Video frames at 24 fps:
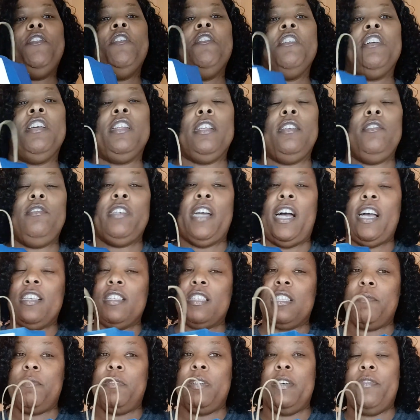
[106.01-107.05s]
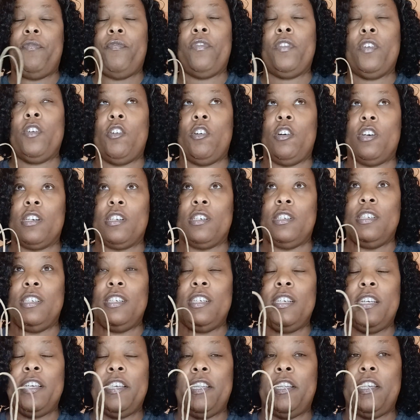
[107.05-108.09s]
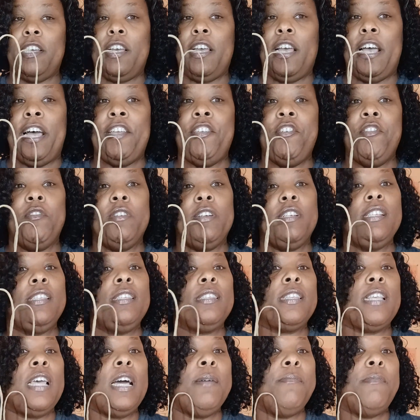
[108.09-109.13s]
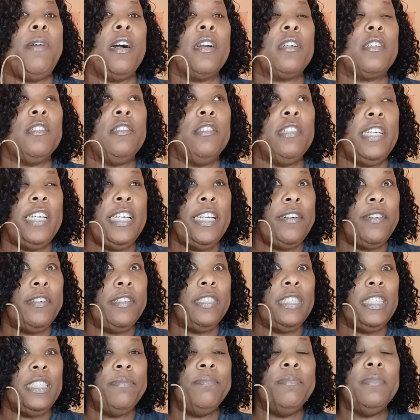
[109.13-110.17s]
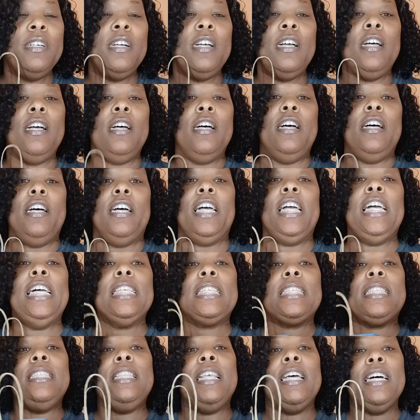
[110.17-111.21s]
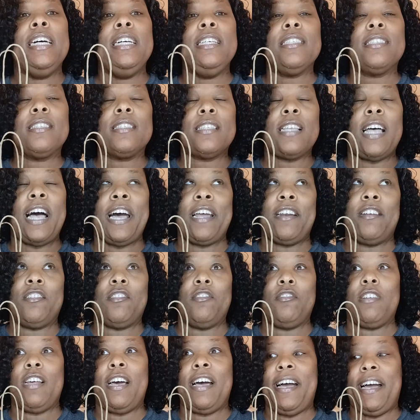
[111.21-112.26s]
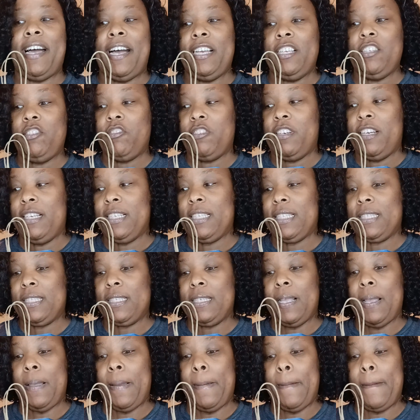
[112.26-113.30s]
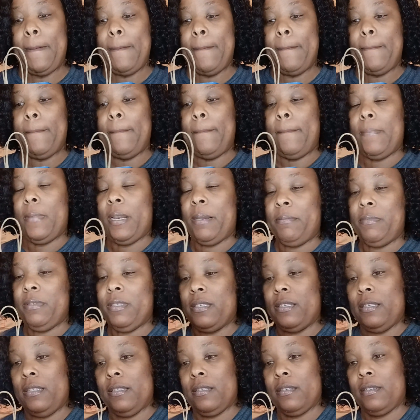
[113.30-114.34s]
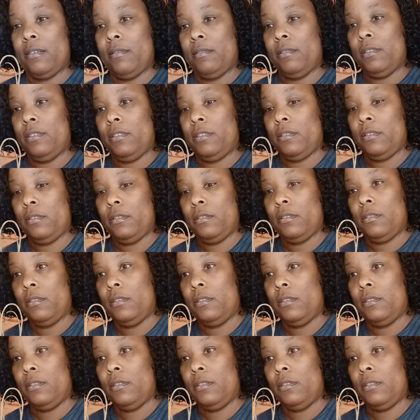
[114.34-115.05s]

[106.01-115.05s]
you're in the Jacksonville, Florida, and you're in the San Marco area, it's next. I don't know the address. Let me see, is it on here?